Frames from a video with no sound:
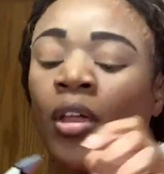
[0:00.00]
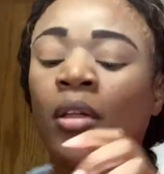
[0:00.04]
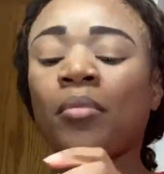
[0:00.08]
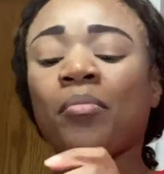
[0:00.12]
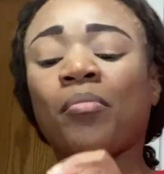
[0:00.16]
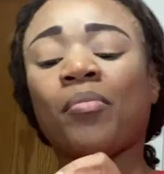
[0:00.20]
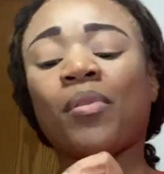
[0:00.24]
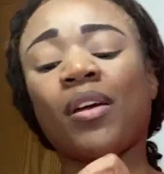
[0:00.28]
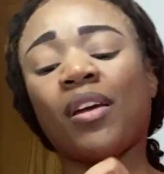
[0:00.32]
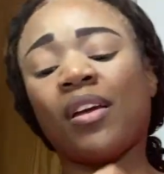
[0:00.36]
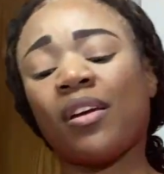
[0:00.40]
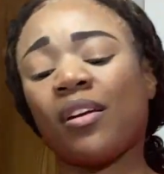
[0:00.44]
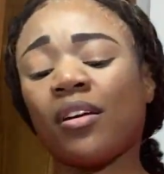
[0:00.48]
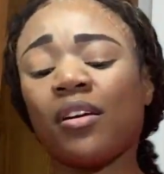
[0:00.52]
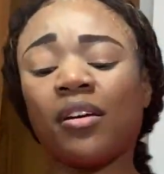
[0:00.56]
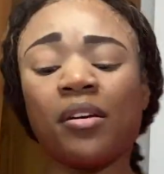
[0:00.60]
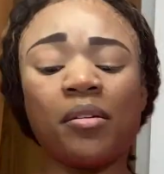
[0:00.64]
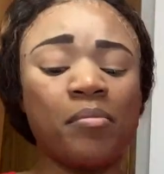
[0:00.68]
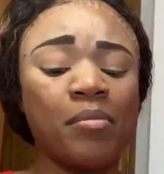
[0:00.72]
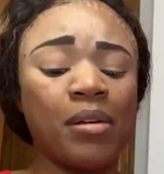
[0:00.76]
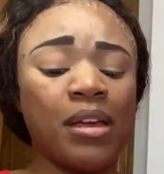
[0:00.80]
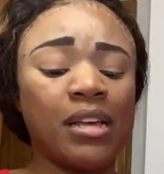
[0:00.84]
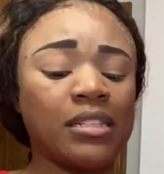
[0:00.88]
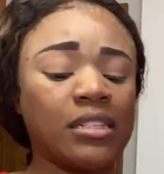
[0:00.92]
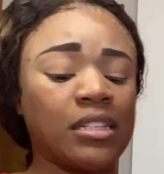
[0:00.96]
But yeah, good
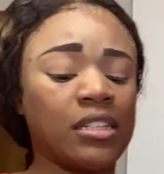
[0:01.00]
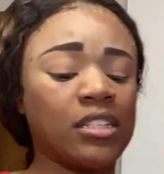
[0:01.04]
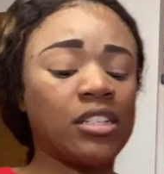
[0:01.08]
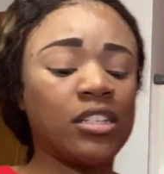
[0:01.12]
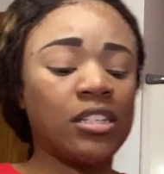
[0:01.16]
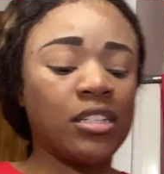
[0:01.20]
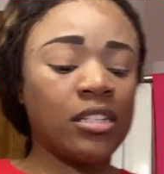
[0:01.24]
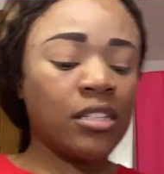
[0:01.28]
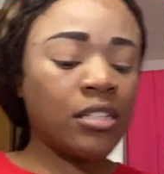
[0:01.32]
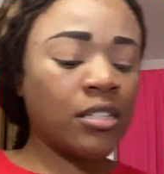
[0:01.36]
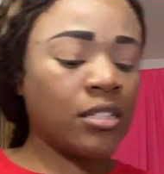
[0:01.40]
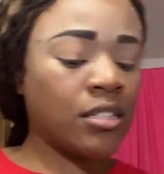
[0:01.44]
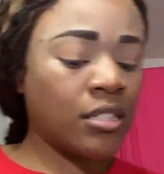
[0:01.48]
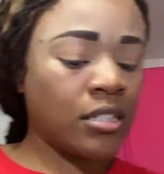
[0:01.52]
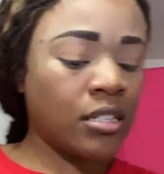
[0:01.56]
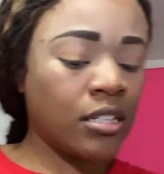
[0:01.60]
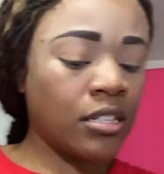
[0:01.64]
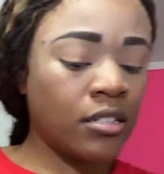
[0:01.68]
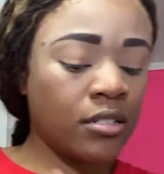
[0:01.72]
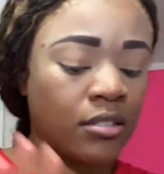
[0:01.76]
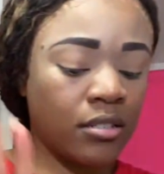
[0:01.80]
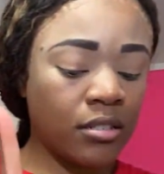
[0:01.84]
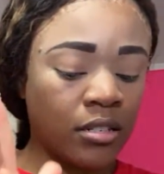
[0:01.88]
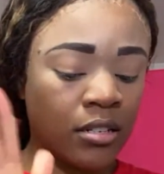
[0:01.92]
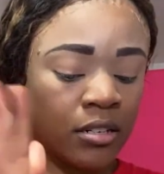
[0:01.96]
messages,
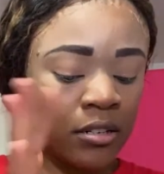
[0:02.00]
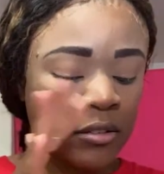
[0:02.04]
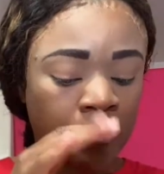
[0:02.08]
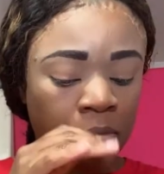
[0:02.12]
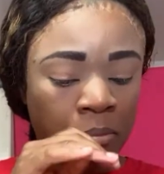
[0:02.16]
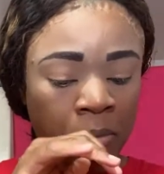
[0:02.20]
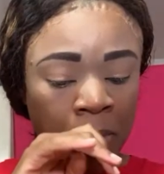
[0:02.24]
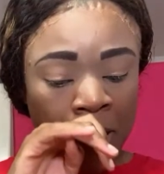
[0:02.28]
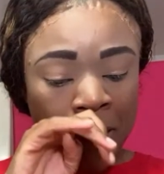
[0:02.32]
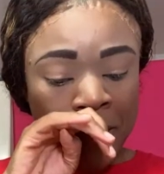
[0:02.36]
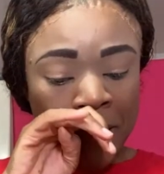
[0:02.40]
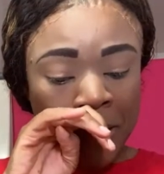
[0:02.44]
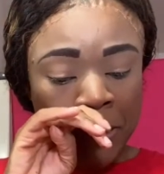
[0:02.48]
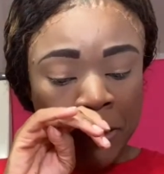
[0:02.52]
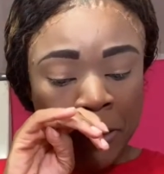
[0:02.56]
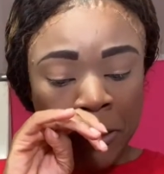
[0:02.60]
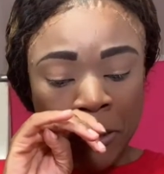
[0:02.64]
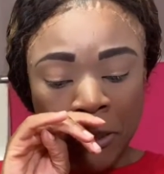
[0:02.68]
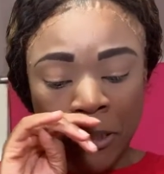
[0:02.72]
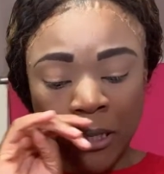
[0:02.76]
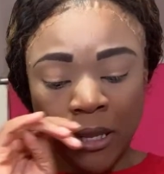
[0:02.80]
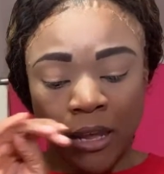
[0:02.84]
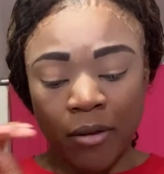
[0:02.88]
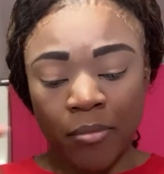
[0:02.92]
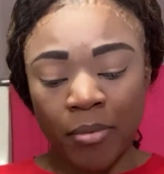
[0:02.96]
good messages
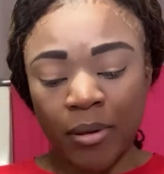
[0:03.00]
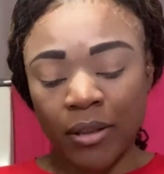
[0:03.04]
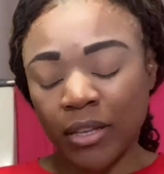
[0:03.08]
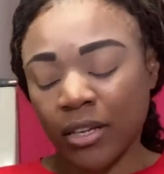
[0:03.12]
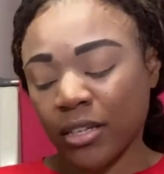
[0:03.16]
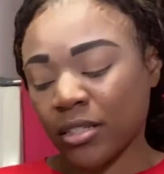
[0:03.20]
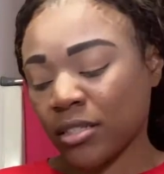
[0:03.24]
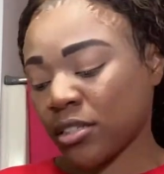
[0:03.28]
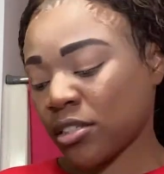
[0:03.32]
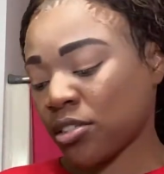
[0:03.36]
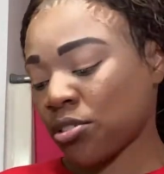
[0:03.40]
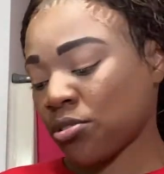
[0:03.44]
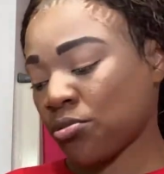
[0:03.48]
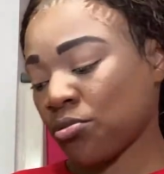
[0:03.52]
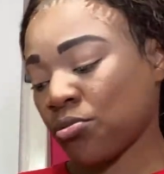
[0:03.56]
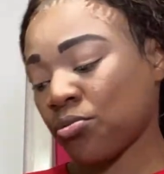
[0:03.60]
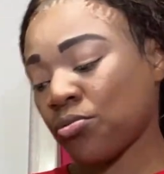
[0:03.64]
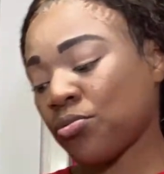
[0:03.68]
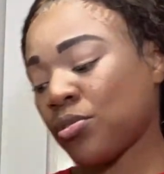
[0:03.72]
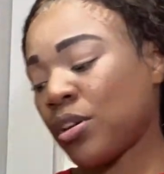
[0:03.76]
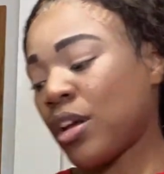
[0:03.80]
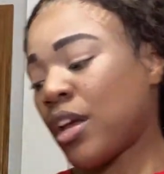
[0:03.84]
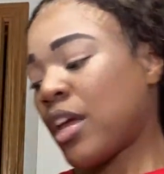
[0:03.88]
I've been listening to.